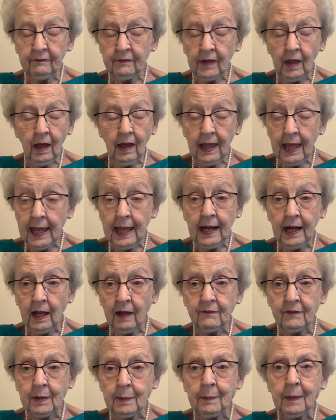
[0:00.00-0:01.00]
ahead of
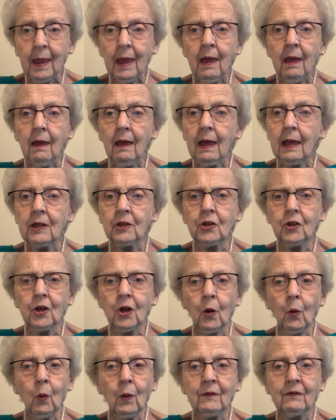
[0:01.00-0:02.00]
Him. And you know,
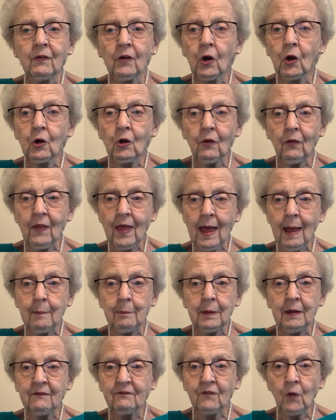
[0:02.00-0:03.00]
we've learned that
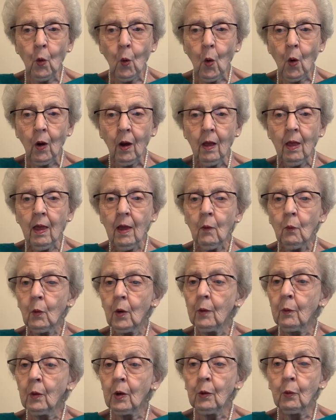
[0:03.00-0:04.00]
before.
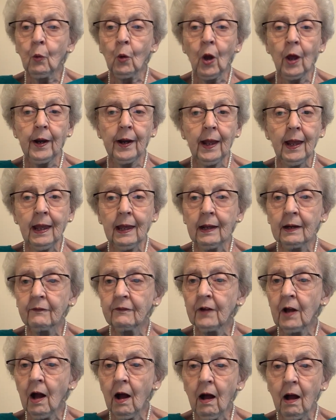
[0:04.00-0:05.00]
When we run ahead of
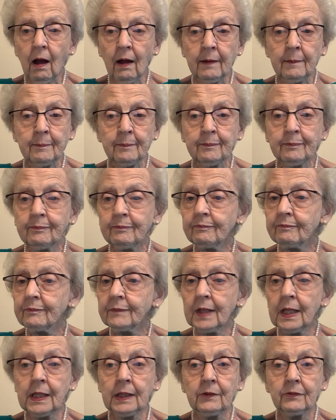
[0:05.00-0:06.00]
God,
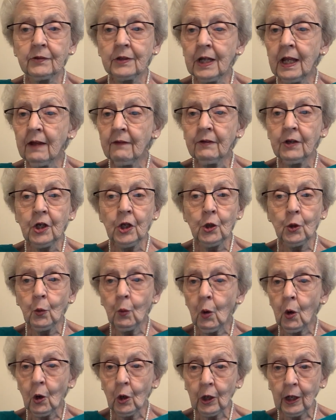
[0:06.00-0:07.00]
things never do
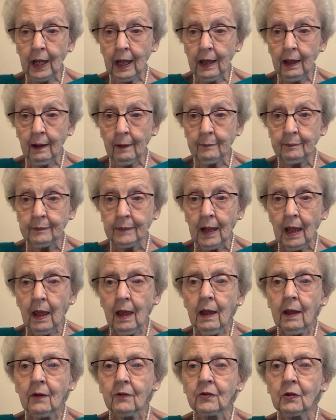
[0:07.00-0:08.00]
work out.
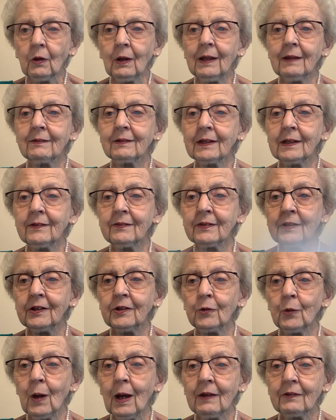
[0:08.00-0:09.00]
So let's listen
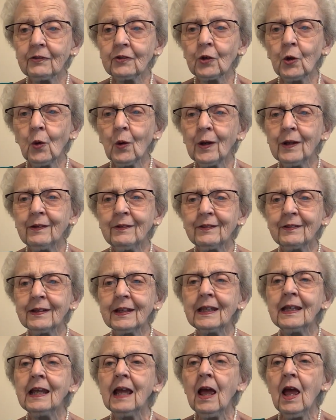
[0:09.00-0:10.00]
to our story and
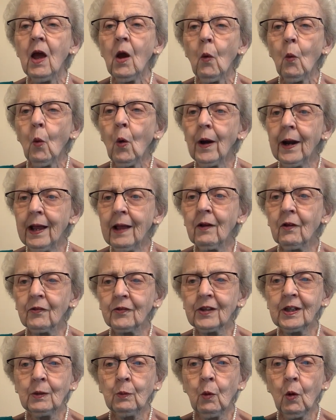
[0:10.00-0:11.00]
see what else
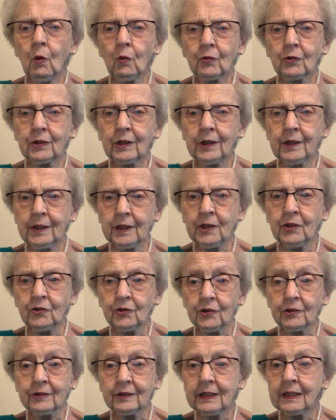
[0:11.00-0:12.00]
He wants to teach
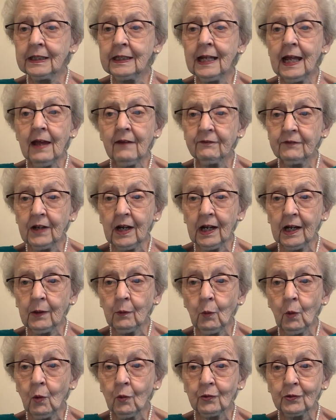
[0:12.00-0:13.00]
us. He definitely
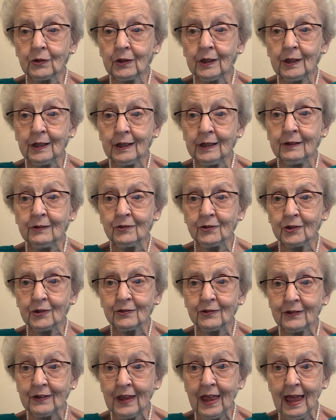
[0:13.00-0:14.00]
wants to teach
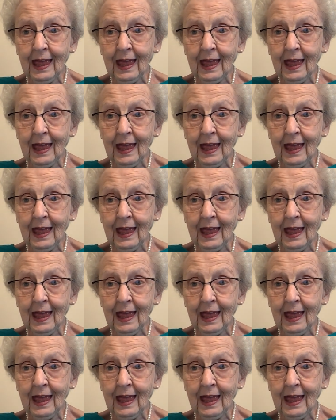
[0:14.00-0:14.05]
us